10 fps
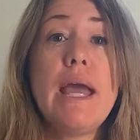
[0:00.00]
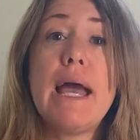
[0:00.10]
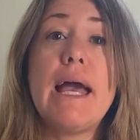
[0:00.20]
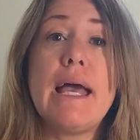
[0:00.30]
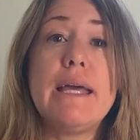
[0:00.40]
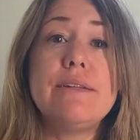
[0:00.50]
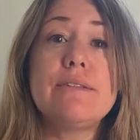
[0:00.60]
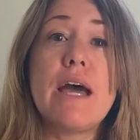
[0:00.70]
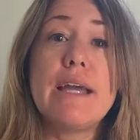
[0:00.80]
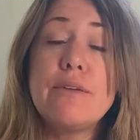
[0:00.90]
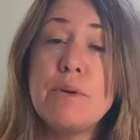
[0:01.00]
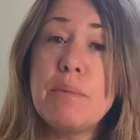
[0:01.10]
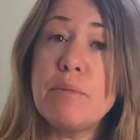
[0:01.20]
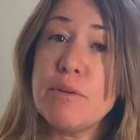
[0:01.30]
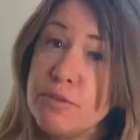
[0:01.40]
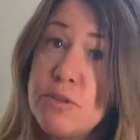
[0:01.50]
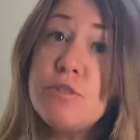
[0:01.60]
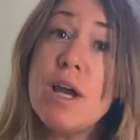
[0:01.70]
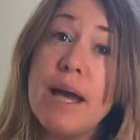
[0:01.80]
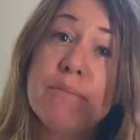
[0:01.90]
And I can remember a few
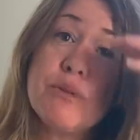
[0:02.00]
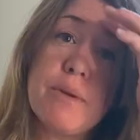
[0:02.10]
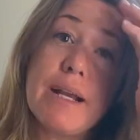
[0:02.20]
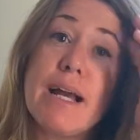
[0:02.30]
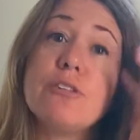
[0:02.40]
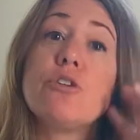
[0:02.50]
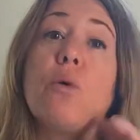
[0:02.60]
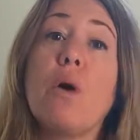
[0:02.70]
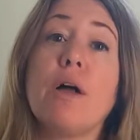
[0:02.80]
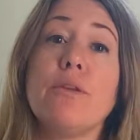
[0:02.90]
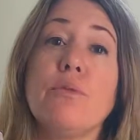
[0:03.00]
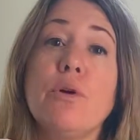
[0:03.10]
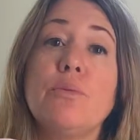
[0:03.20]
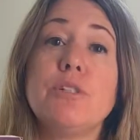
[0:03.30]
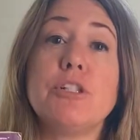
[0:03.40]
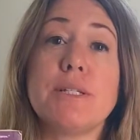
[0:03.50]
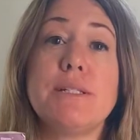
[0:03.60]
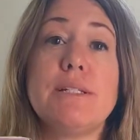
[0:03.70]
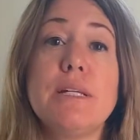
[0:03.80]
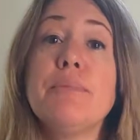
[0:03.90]
times when I got to go on the road with
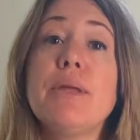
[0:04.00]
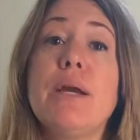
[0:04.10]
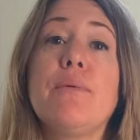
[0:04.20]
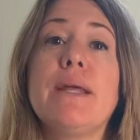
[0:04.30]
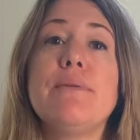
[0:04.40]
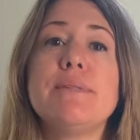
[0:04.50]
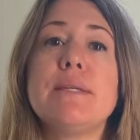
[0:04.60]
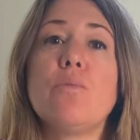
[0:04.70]
Justin Timberlake when he was